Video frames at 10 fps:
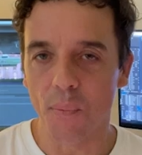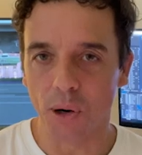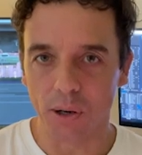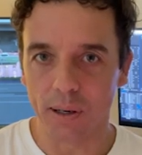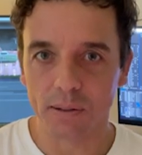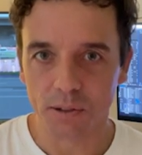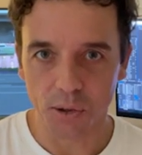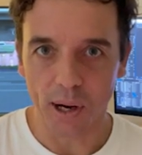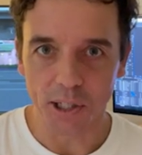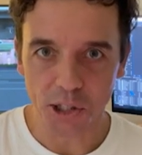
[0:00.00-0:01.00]
we could
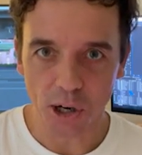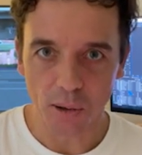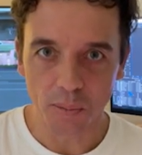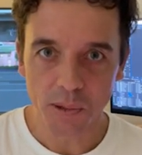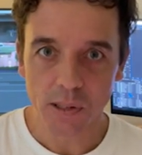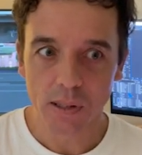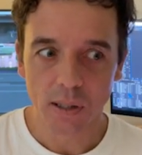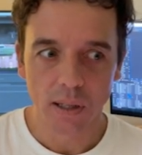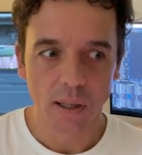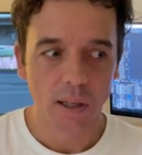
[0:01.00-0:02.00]
do our jobs,
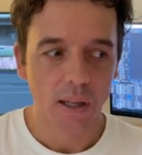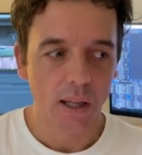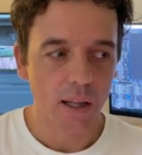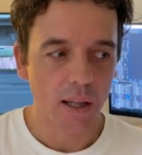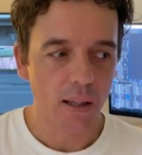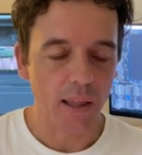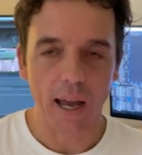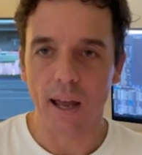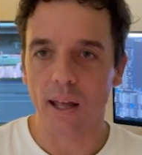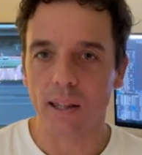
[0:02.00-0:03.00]

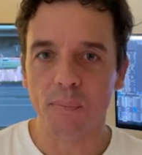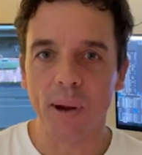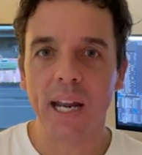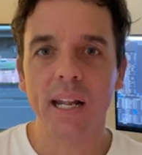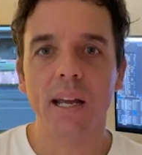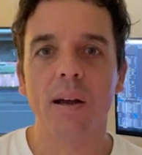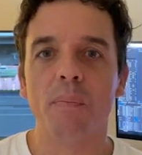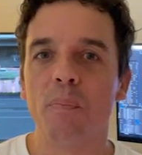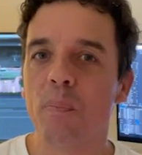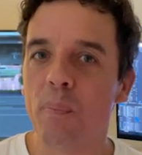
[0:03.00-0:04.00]
the
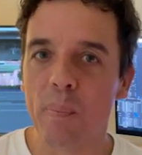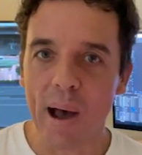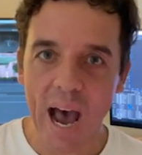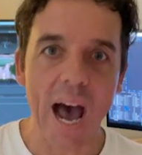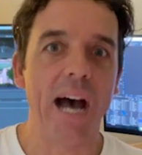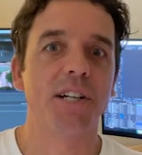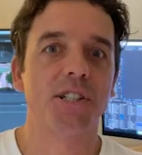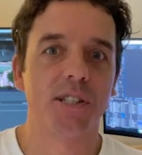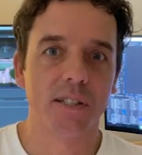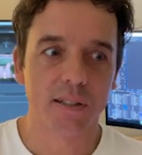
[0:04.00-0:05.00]
media
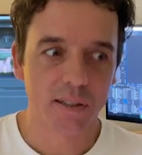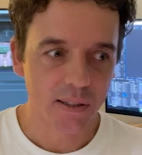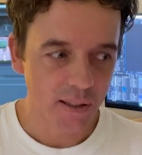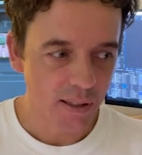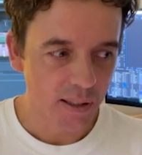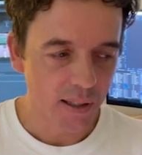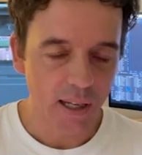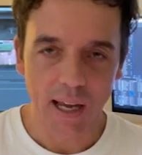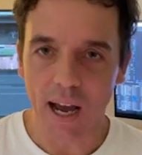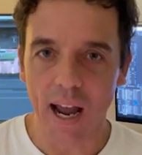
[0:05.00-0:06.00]
bashed
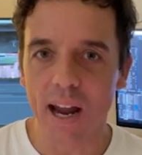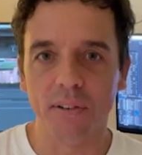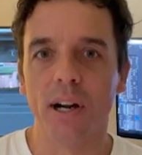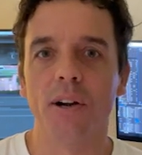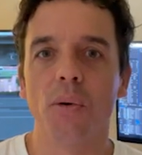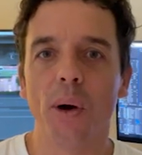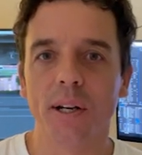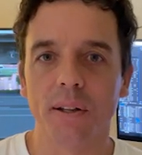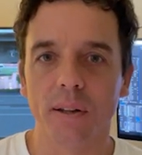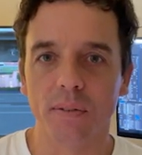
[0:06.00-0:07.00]
everyone who went
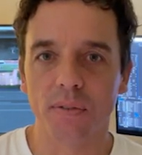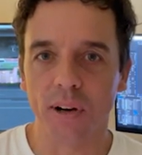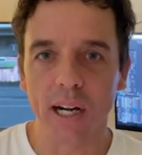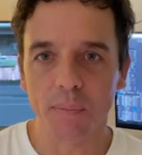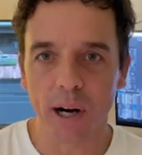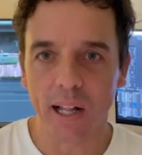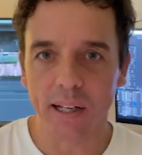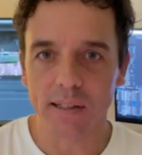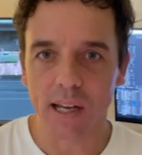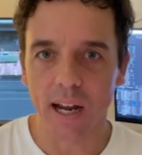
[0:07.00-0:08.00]
to the freedom
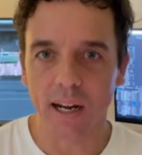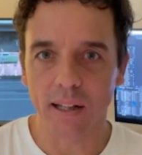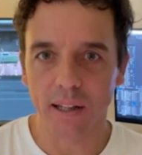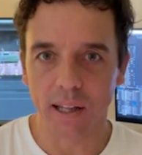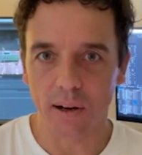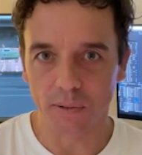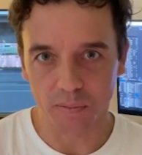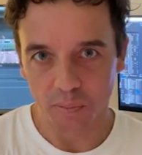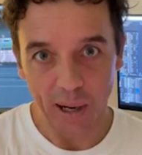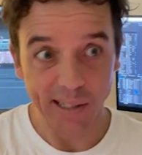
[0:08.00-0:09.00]
rally, saying that they were
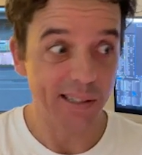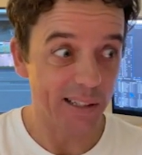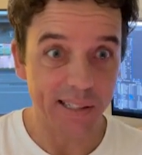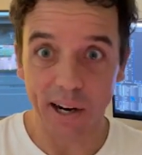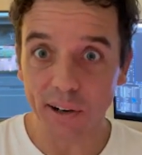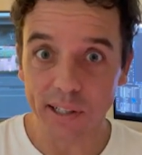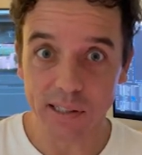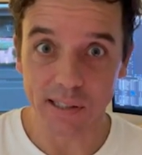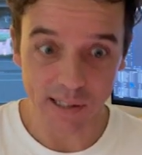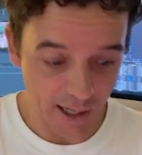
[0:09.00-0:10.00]
basically
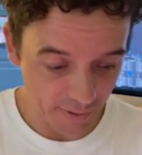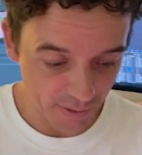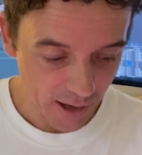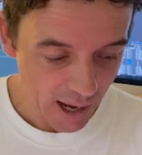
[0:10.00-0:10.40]
terrorists and stuff.